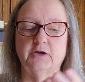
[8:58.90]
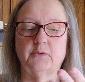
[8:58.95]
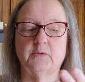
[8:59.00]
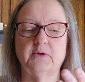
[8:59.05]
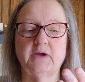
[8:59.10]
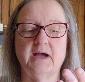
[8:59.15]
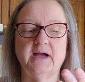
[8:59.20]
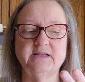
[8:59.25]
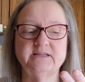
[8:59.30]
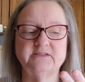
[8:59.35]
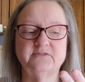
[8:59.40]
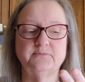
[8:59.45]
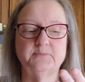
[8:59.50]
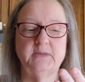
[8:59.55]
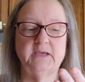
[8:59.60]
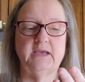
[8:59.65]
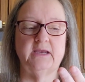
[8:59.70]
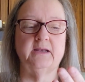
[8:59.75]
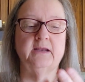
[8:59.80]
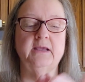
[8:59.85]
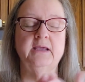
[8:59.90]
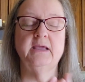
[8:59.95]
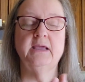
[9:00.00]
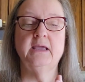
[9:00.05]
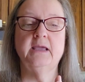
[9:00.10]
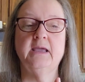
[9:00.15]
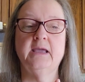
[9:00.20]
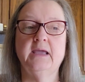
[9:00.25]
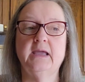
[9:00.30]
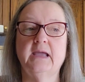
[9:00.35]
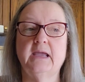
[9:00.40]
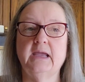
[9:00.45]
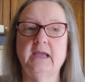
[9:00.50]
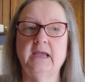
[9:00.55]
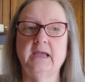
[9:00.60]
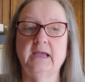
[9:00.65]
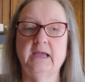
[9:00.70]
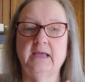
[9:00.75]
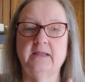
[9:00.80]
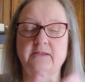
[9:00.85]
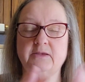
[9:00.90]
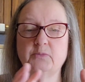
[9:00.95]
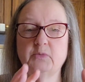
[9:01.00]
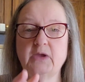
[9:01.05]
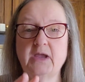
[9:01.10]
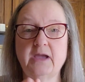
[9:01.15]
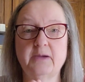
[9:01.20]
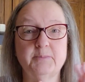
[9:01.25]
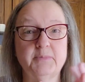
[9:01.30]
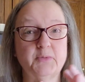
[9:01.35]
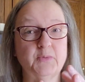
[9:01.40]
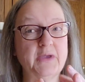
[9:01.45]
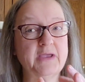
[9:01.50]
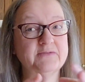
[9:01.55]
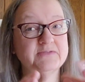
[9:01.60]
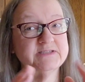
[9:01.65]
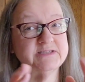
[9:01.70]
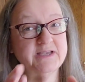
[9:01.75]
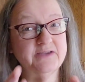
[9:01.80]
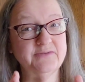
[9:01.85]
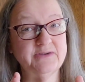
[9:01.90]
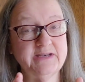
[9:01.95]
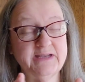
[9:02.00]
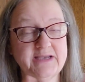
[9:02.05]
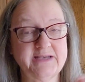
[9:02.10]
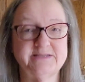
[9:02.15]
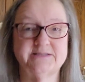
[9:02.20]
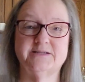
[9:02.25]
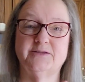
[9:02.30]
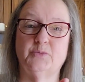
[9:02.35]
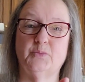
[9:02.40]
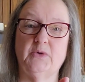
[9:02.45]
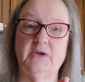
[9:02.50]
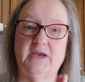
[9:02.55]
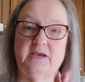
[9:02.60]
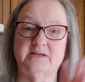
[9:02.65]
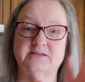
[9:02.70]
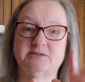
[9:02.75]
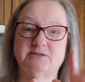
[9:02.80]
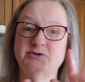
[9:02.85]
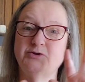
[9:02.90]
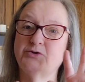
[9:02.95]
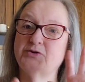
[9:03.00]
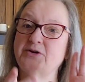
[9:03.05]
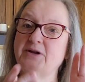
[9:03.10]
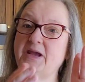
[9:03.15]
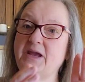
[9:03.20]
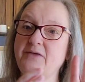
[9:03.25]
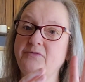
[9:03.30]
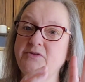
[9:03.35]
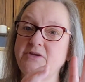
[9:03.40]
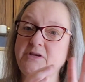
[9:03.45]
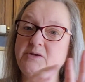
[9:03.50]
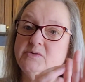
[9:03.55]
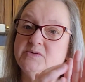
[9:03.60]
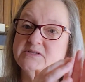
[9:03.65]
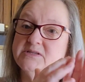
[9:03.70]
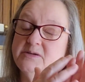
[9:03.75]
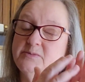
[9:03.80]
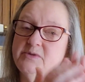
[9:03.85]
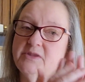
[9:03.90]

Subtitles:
kinds of meat. And then we have 7 days in the week. So you're going to have to use some of